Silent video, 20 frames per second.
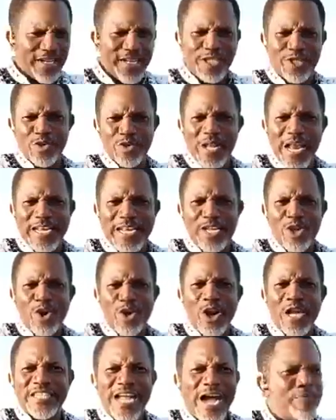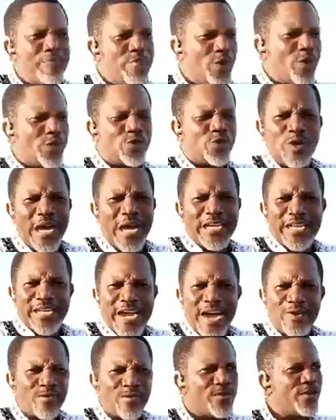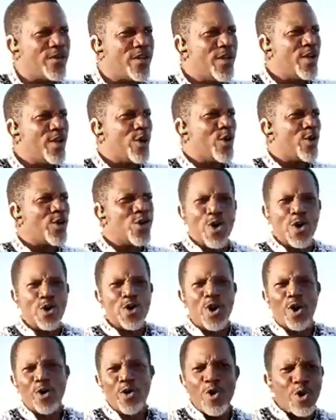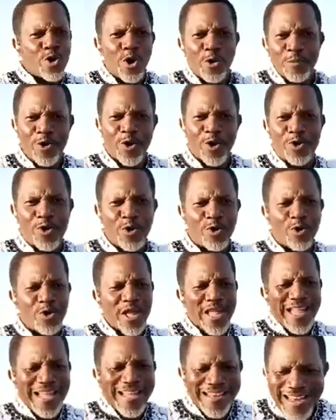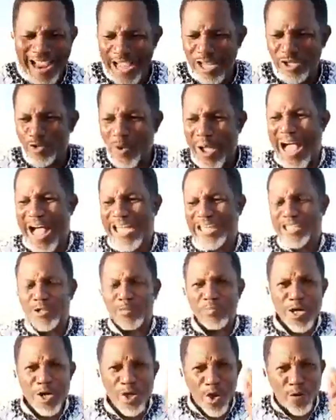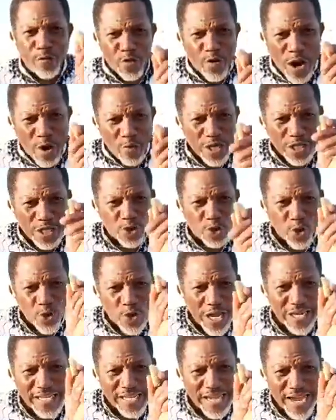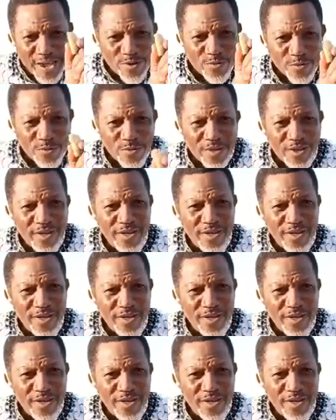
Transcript: the useless DOS that be with Una the Kano, go, no go, come, no come. That's why as many of Una ways to Una the Kano.